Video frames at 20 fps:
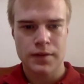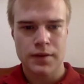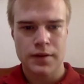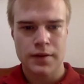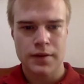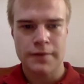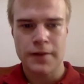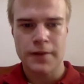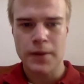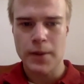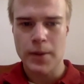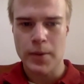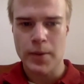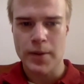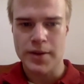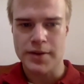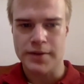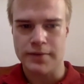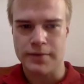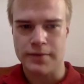Follow-up
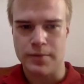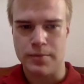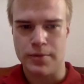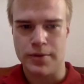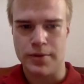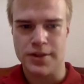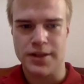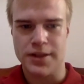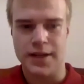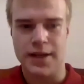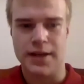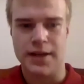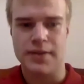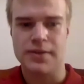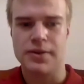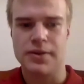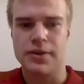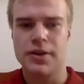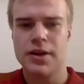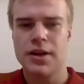question from Bridget again.
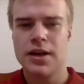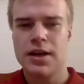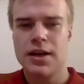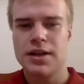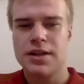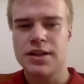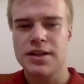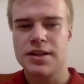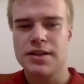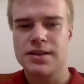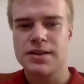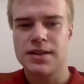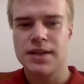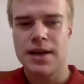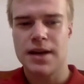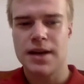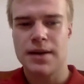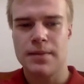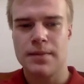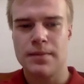So just
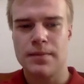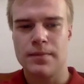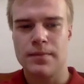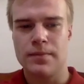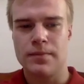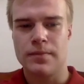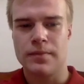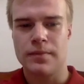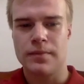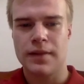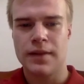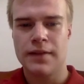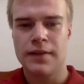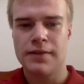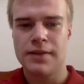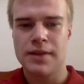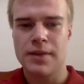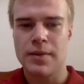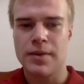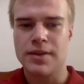
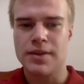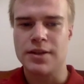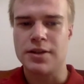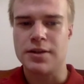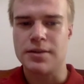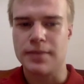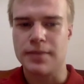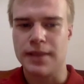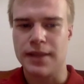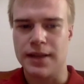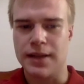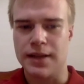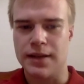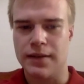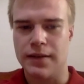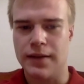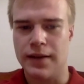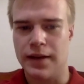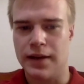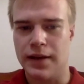if someone did
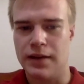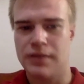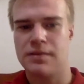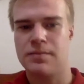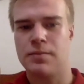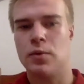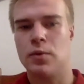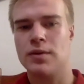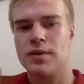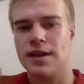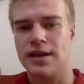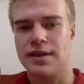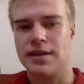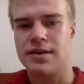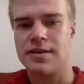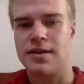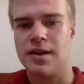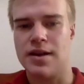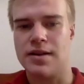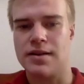complete their sports and
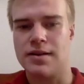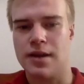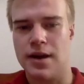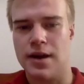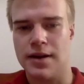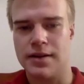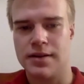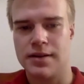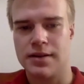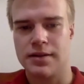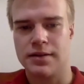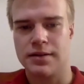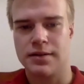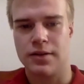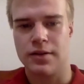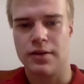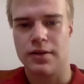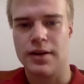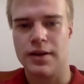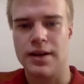exercise science
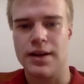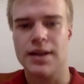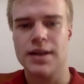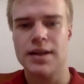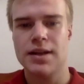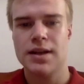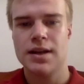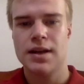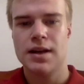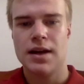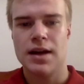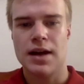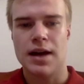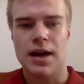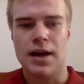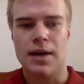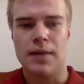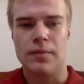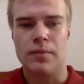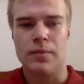degree,
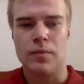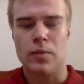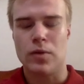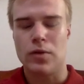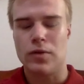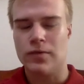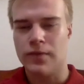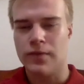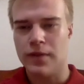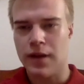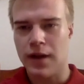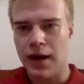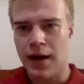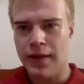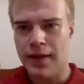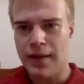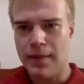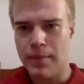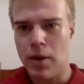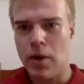are
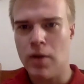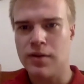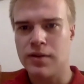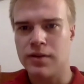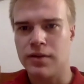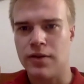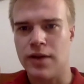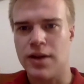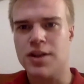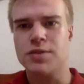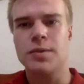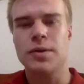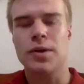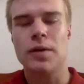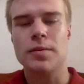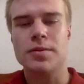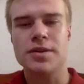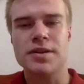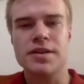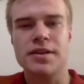there postgraduate
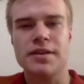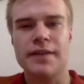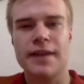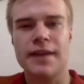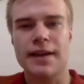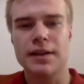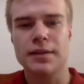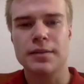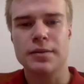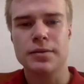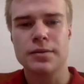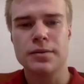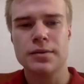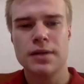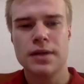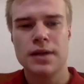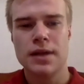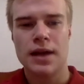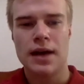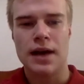options available
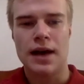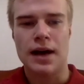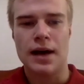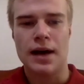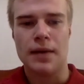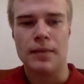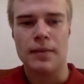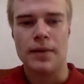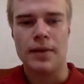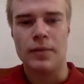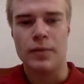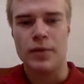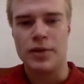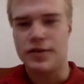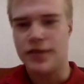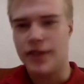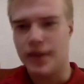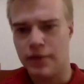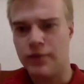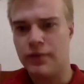and
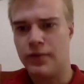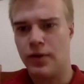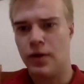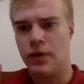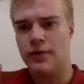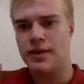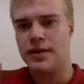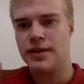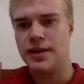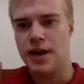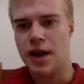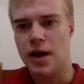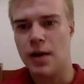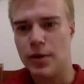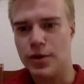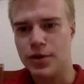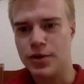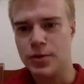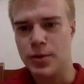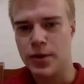which they can obviously go
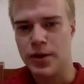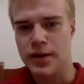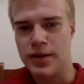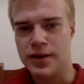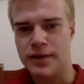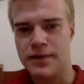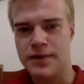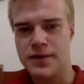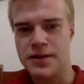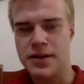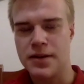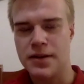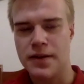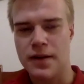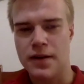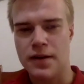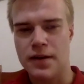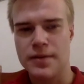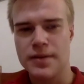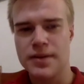on to work as a
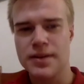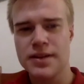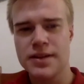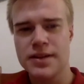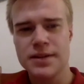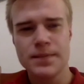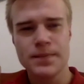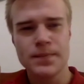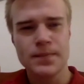physiotherapist?